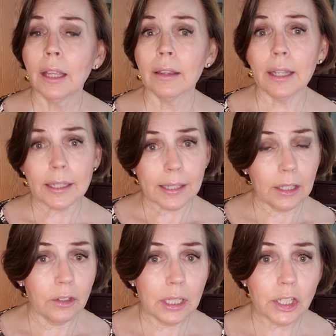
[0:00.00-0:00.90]
The next thing
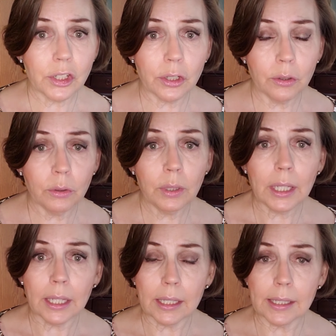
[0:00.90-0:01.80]
you need to do
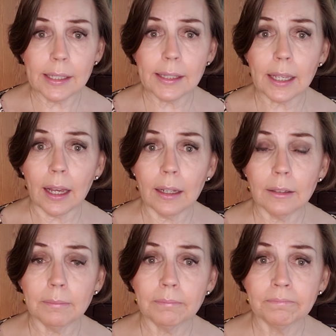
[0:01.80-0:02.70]
is
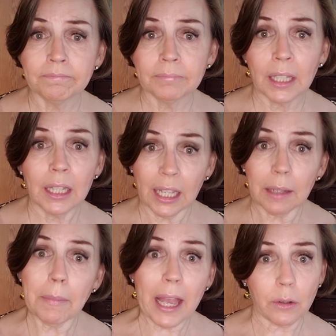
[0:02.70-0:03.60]
like a
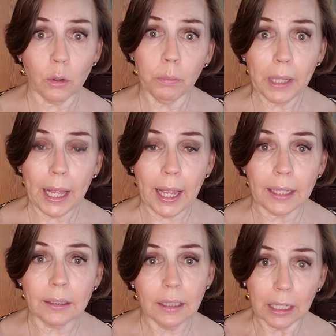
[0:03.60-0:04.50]
macro
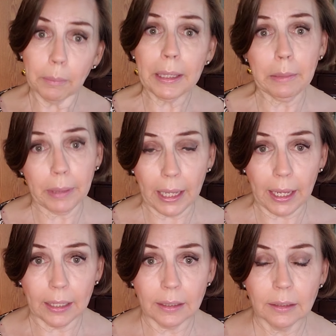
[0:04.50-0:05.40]
plan, like a big plan.